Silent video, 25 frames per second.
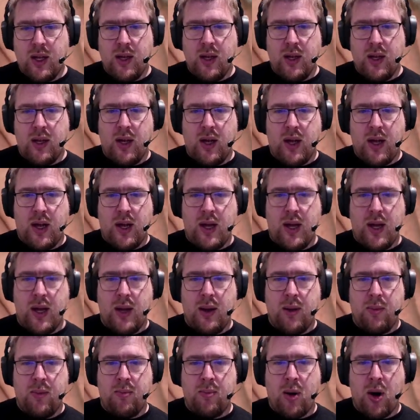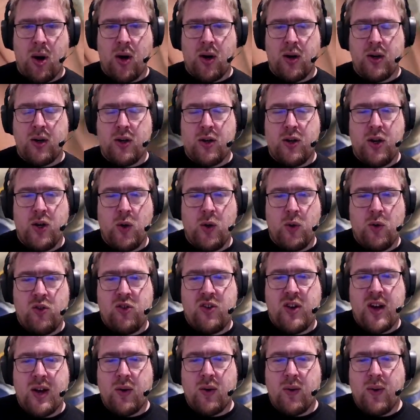Mark II
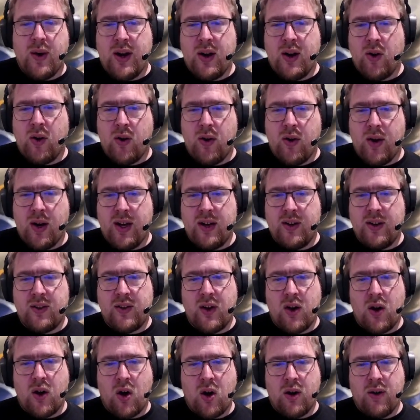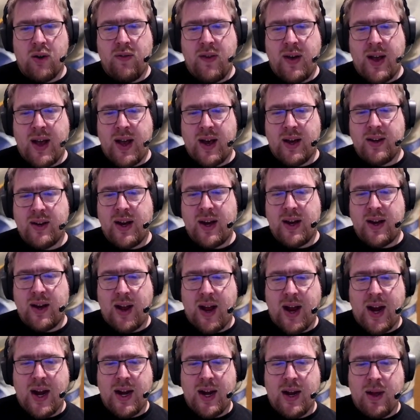Generator is an artifact and
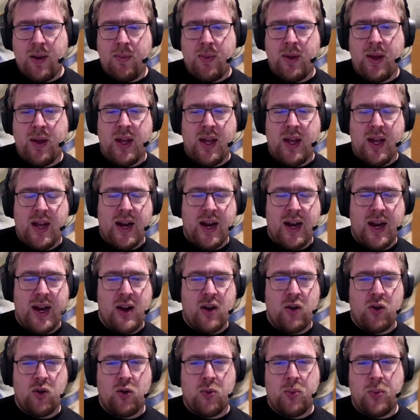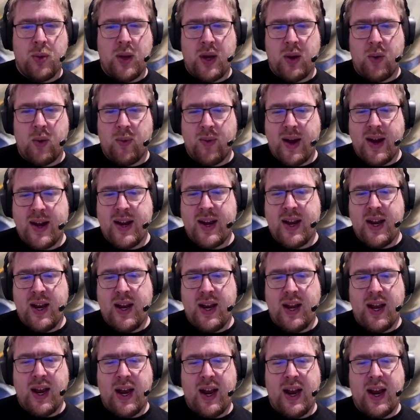item. It enters play ready,
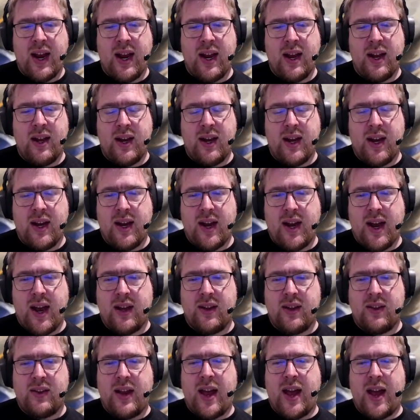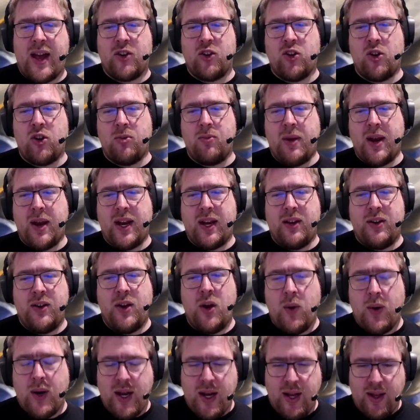and it has action make a
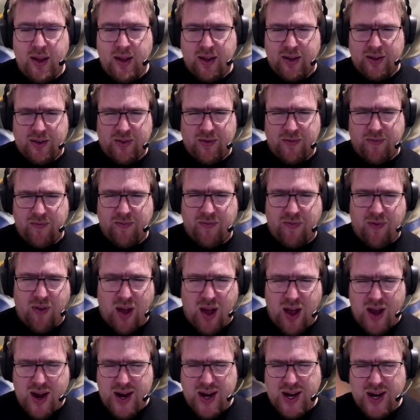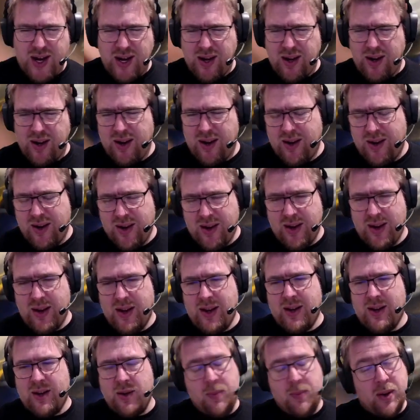token. That's fine.
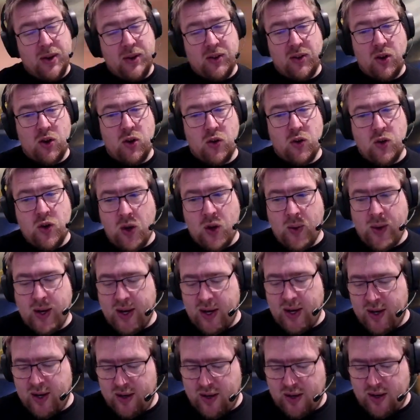Depends on your token.